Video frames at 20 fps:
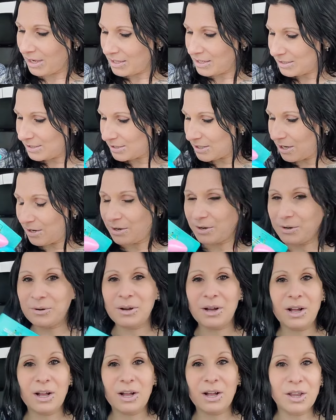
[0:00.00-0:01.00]

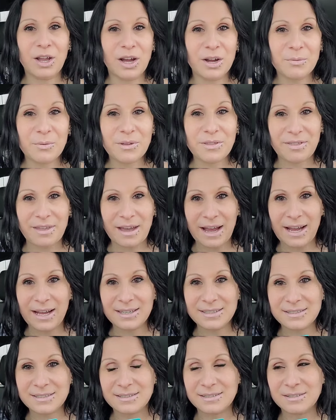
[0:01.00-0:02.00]
So along with
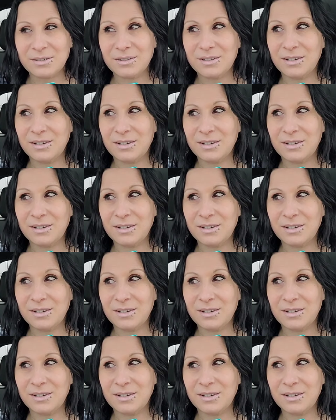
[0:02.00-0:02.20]
that,